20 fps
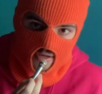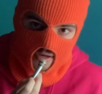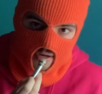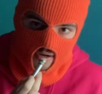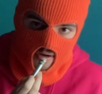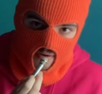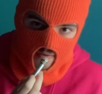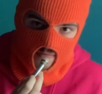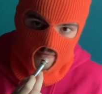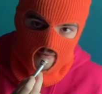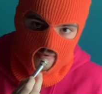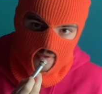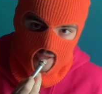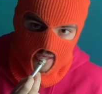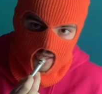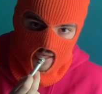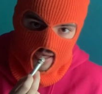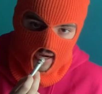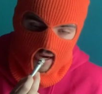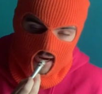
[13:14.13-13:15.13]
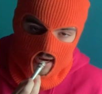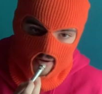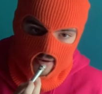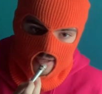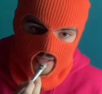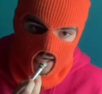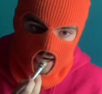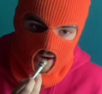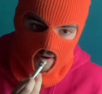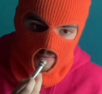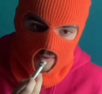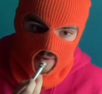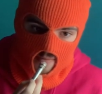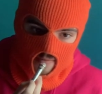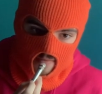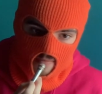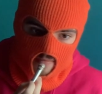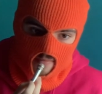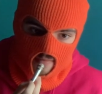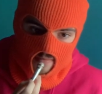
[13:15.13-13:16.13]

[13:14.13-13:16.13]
of the IRYS album.